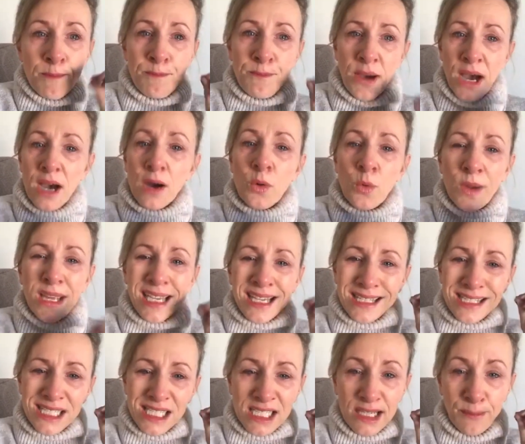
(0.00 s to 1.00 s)
But we
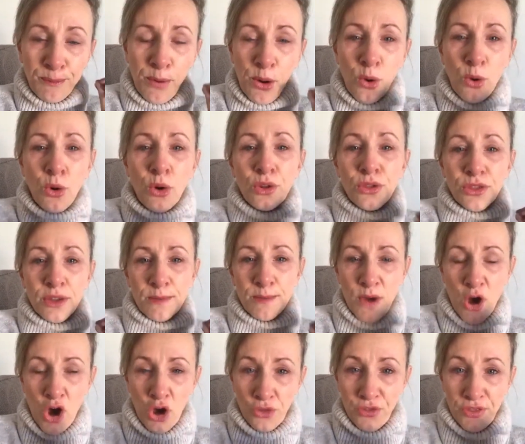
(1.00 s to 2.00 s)
can support them
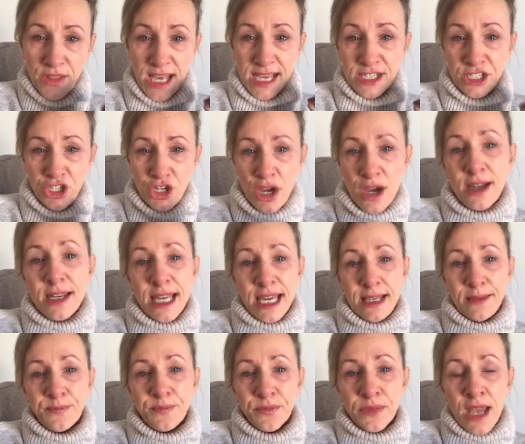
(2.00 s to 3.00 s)
on their
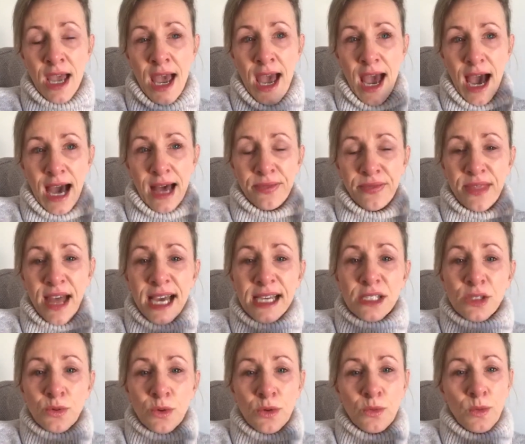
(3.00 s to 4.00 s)
journey. And
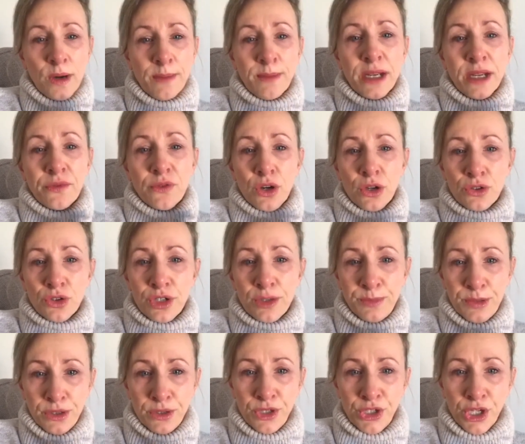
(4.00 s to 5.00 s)
that's what Women of
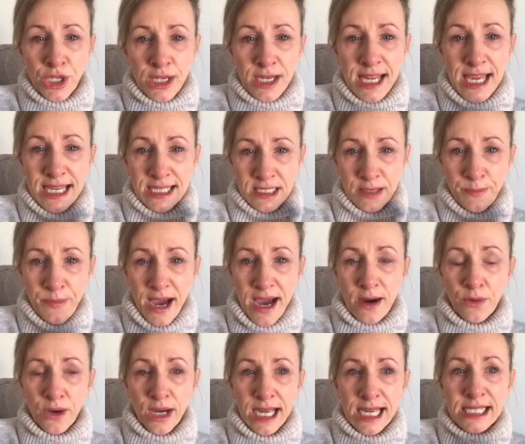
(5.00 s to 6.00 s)
Contribution is
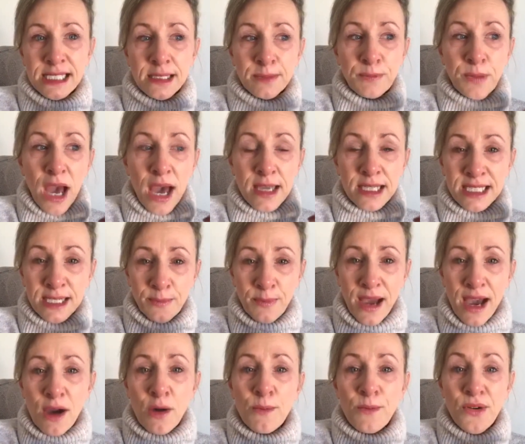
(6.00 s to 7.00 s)
about. It's
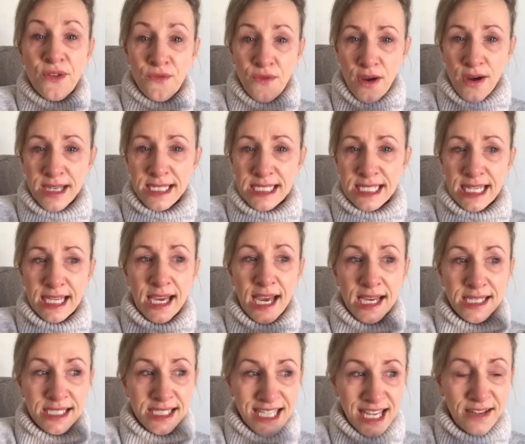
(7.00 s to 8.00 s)
about providing
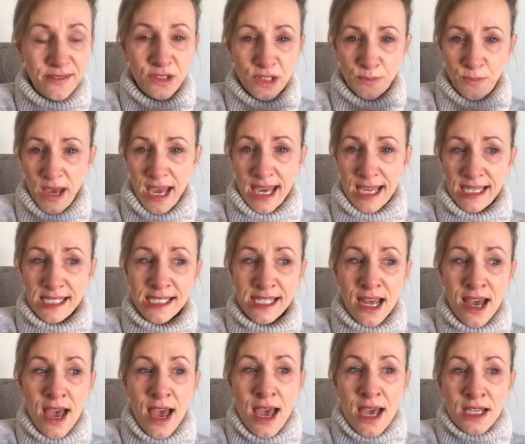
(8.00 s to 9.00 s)
a safe space
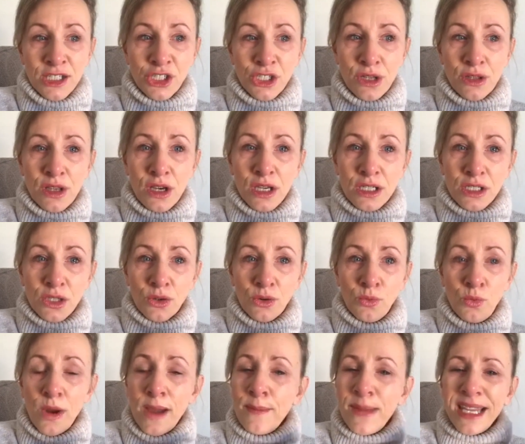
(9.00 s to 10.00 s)
so that
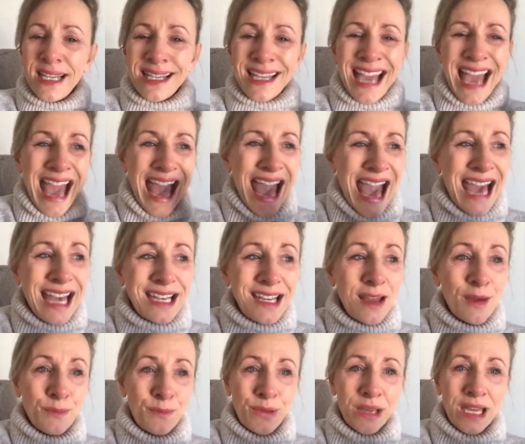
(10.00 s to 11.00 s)
women can
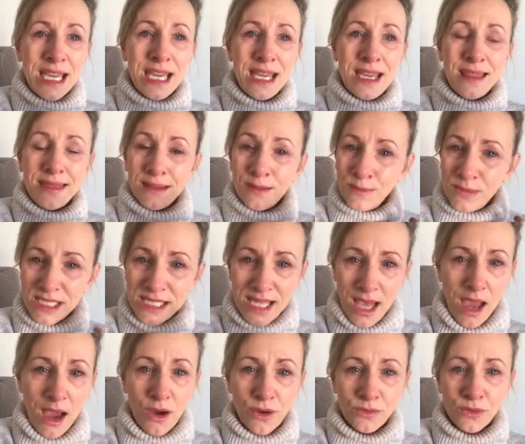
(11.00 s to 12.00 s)
be
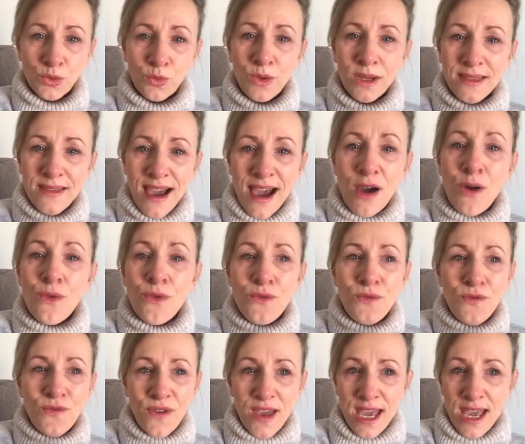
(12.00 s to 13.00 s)
themselves without
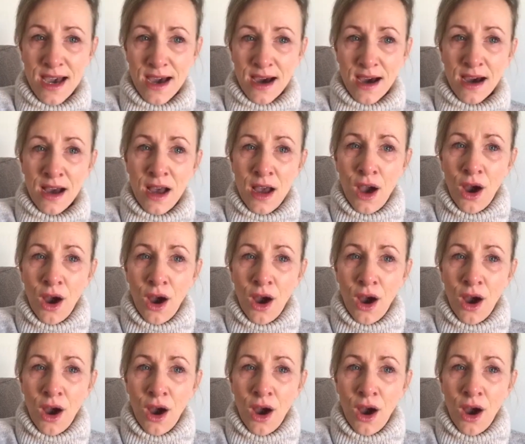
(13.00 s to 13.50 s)
fear